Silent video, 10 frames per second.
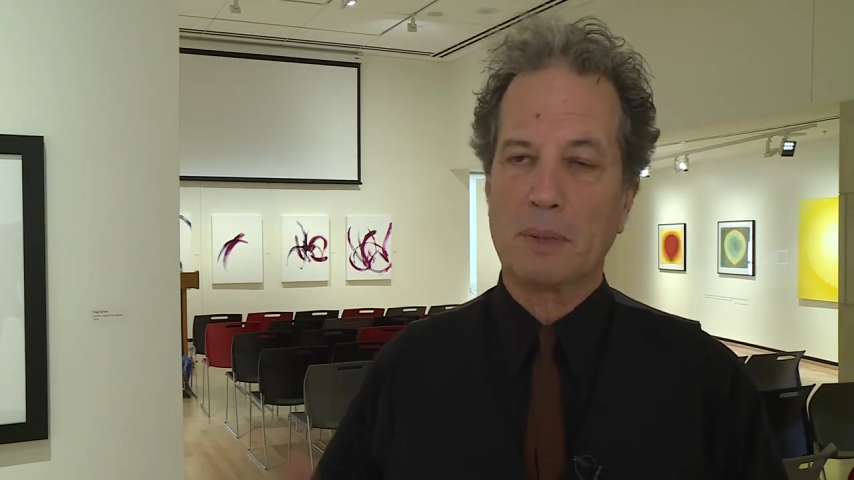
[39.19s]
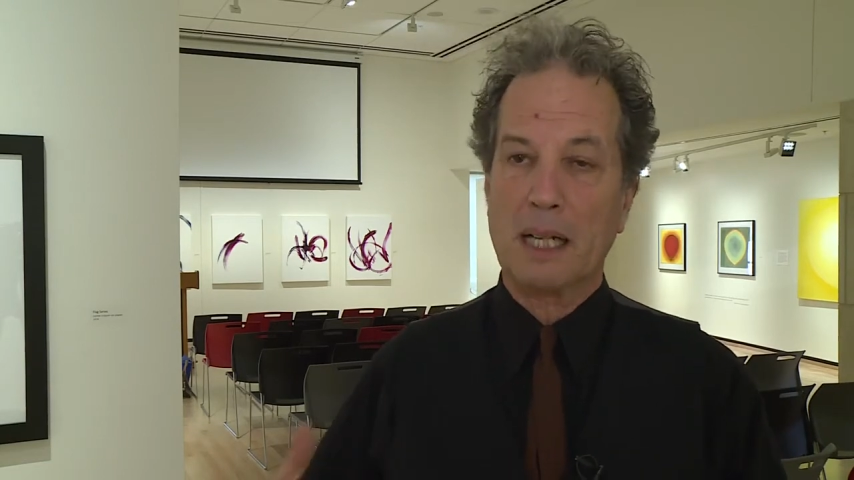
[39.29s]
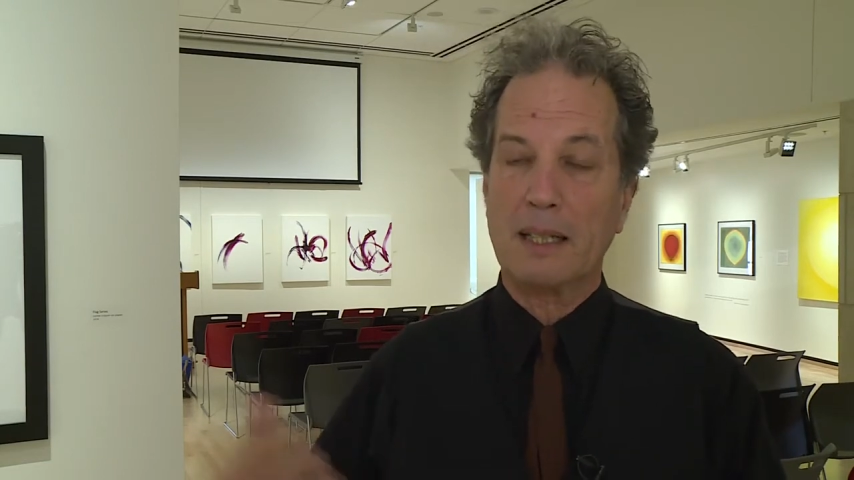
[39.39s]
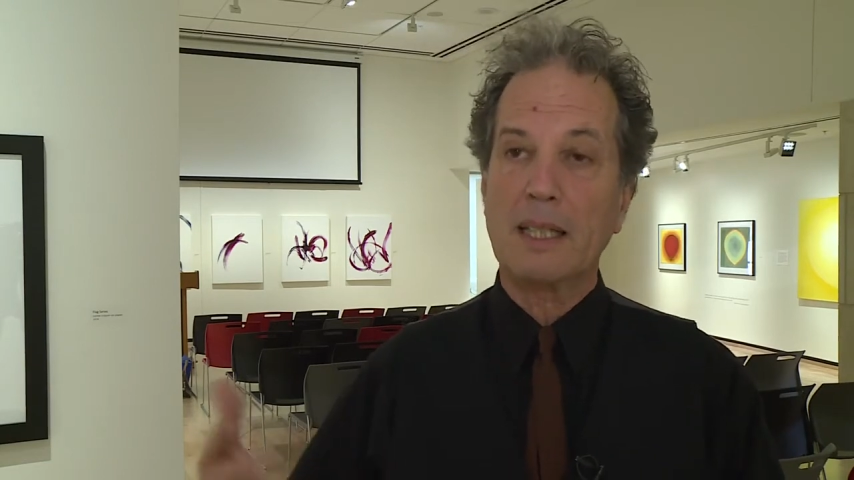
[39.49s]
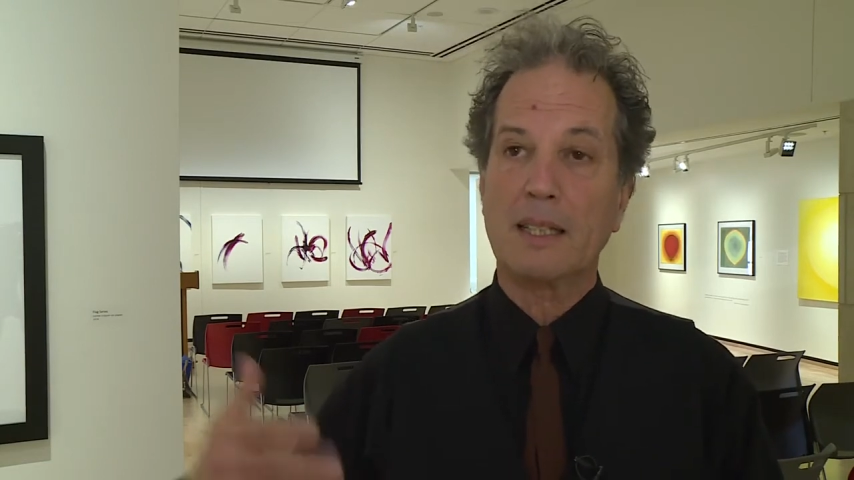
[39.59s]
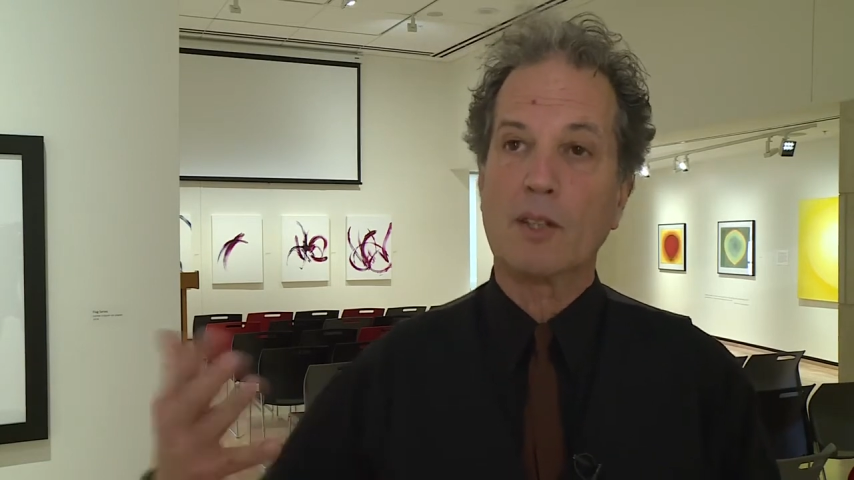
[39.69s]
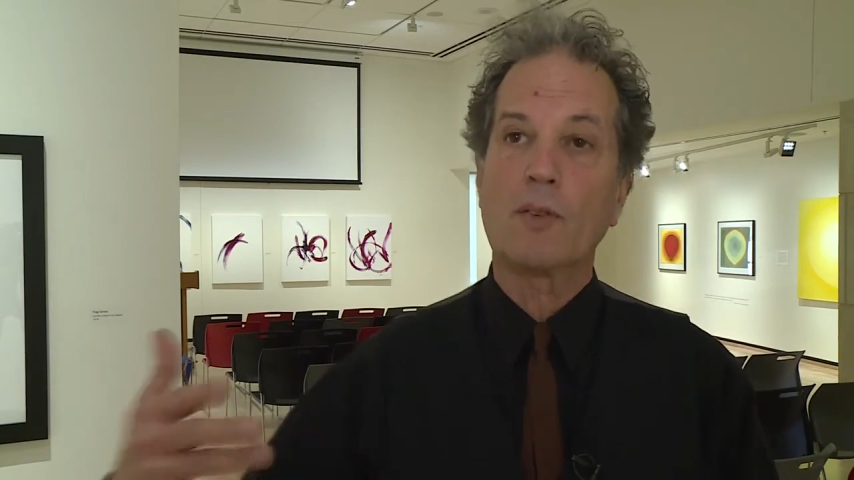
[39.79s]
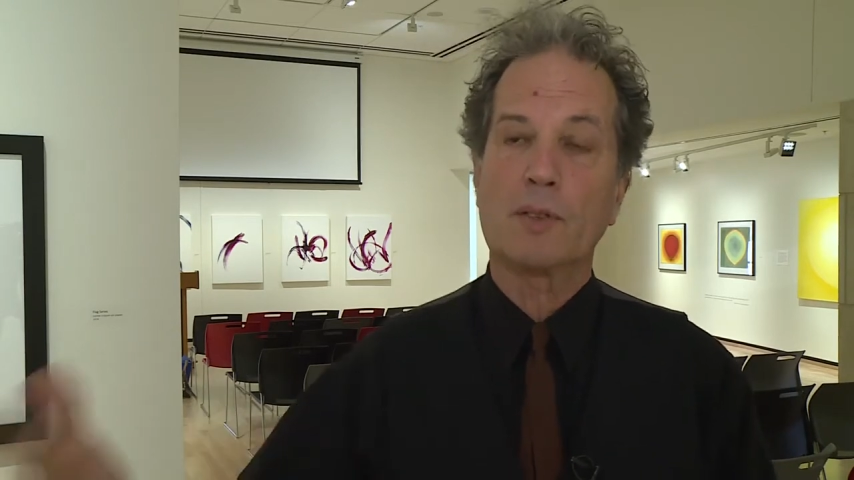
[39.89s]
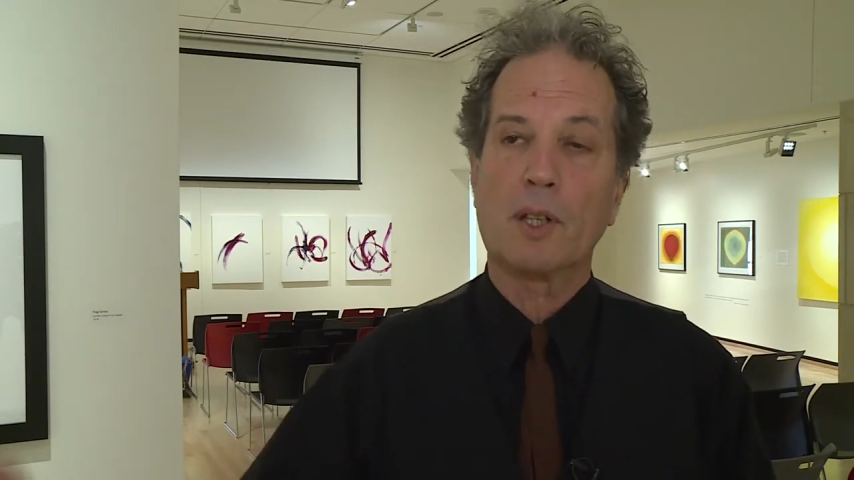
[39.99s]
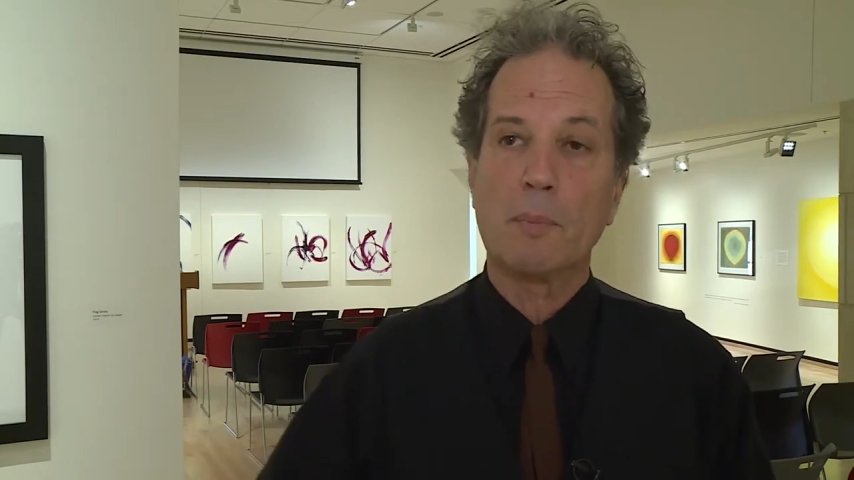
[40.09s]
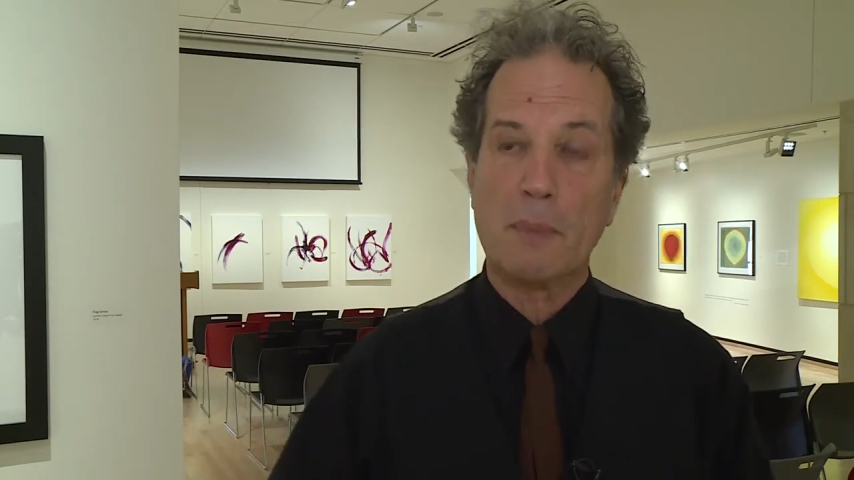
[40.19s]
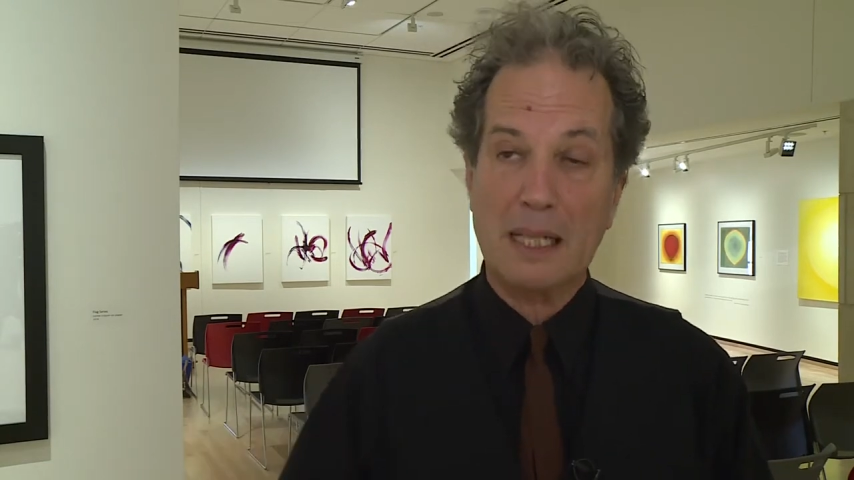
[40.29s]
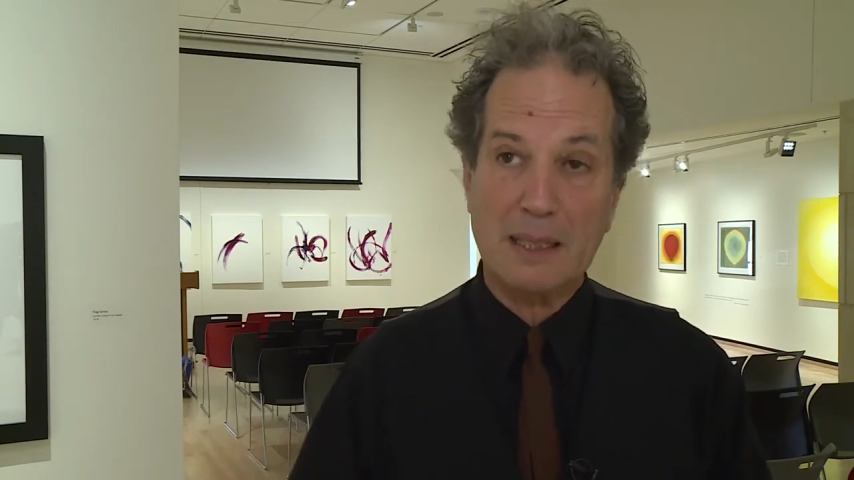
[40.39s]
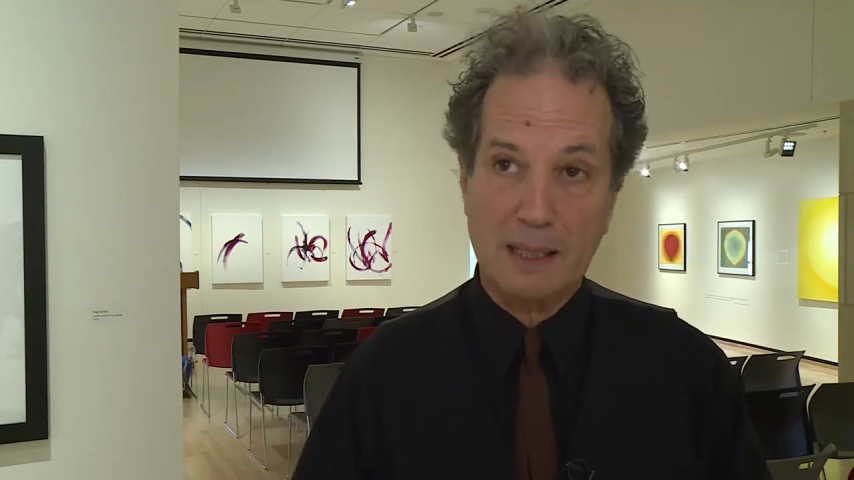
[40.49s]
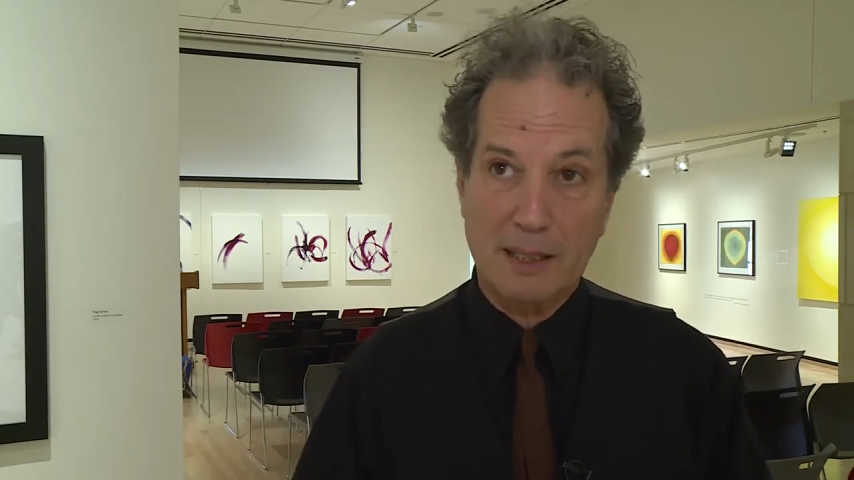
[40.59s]
But I think the overall
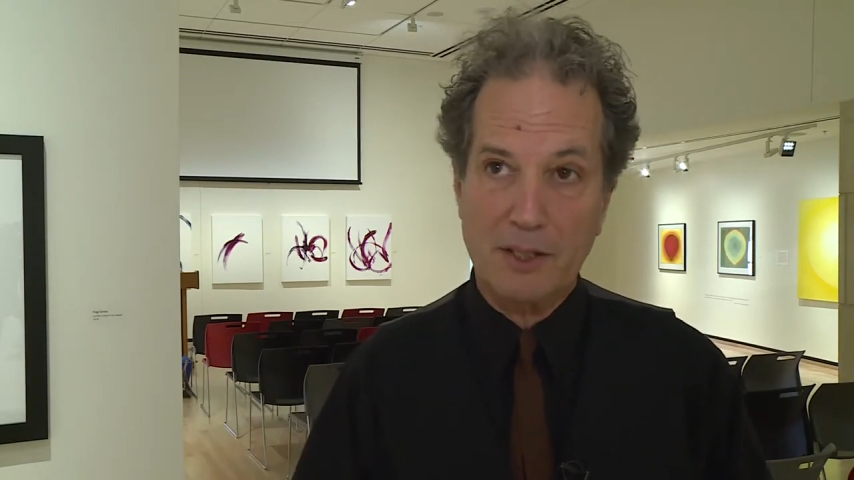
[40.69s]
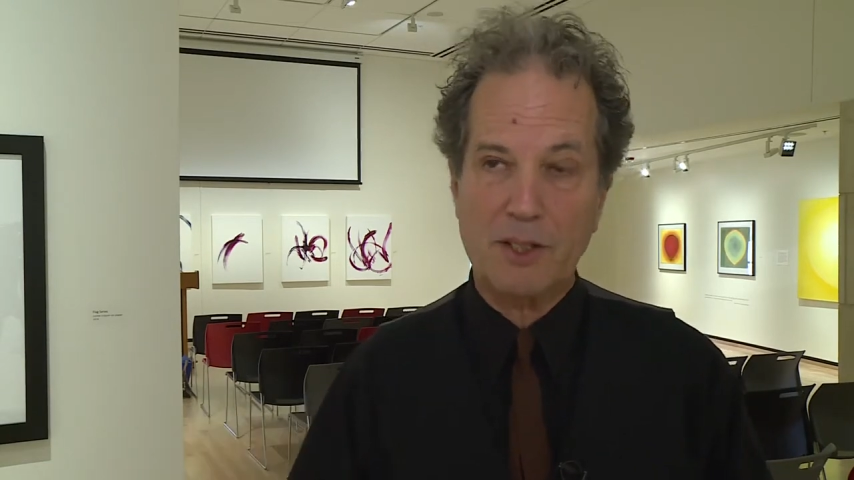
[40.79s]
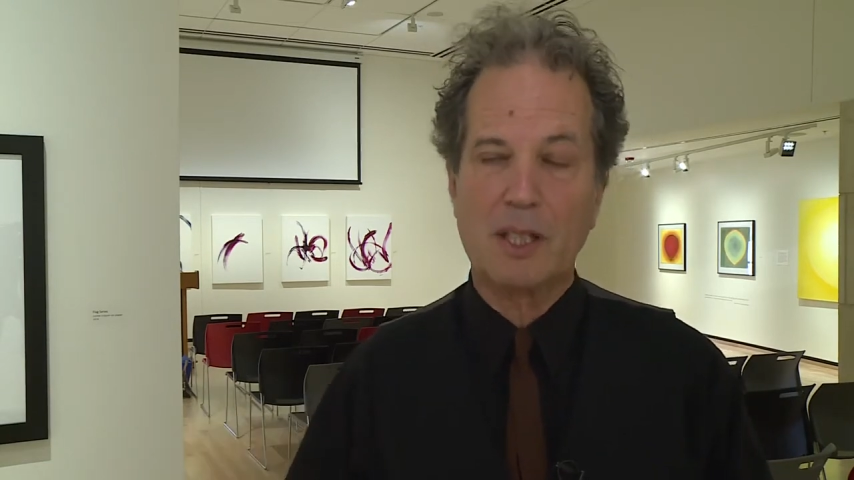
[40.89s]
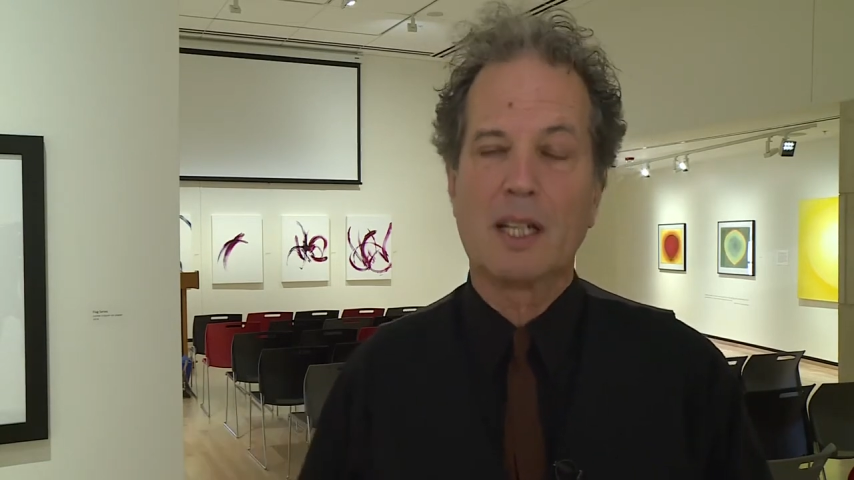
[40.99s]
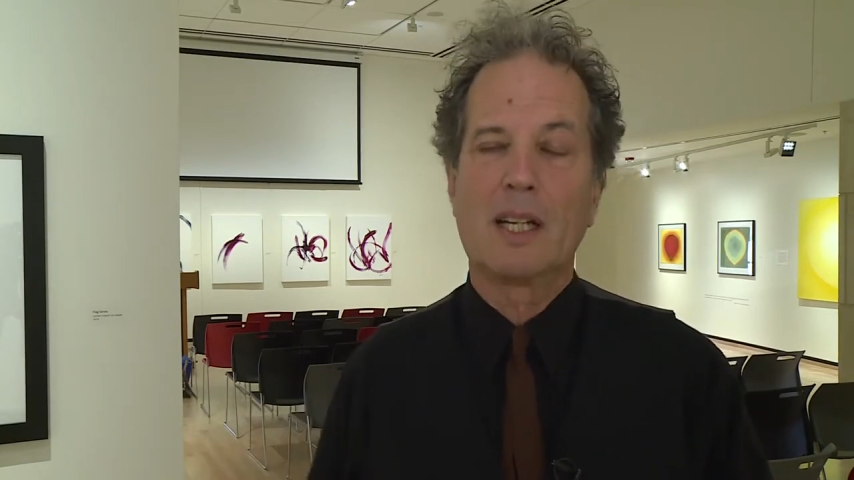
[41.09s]
message